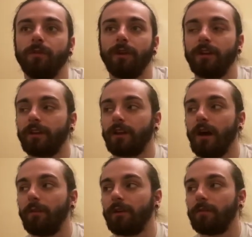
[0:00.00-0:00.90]
the minute your
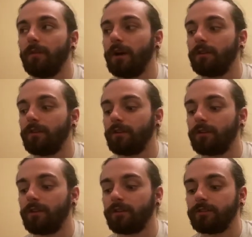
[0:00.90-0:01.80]
cameraman or
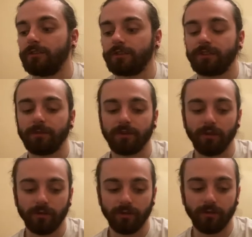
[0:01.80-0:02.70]
your
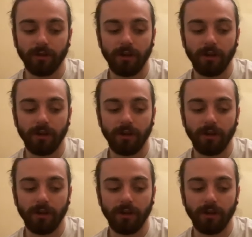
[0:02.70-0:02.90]
cinematographer